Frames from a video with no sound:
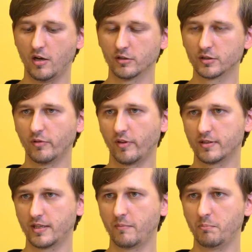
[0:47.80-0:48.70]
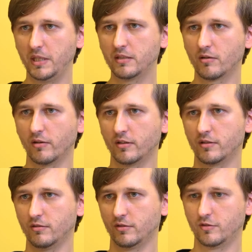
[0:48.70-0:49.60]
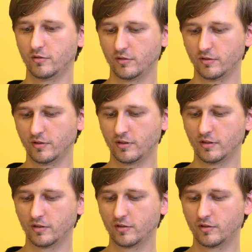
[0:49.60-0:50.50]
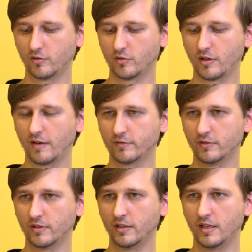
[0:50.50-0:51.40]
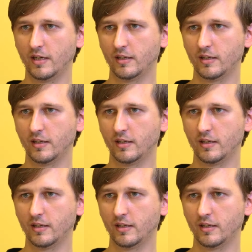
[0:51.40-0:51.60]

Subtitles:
Also, in the same Bitcoin, to have the